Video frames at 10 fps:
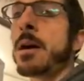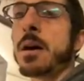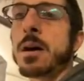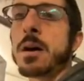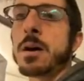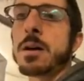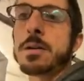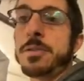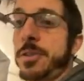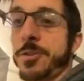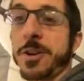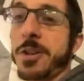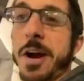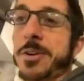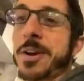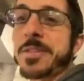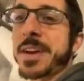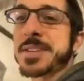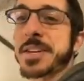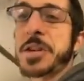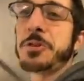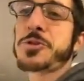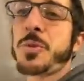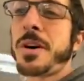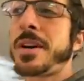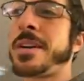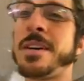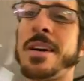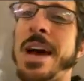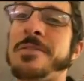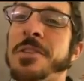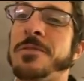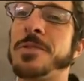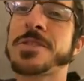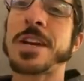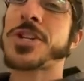Uh, the recliner, I think, is a huge one. Having a full size